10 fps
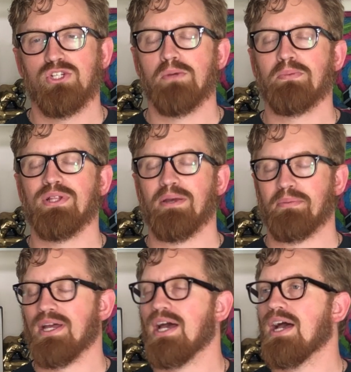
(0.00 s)
Chip
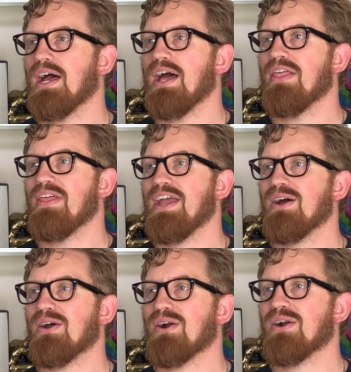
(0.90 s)
clip. They
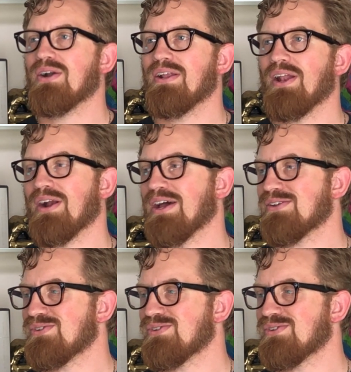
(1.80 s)
are in our house.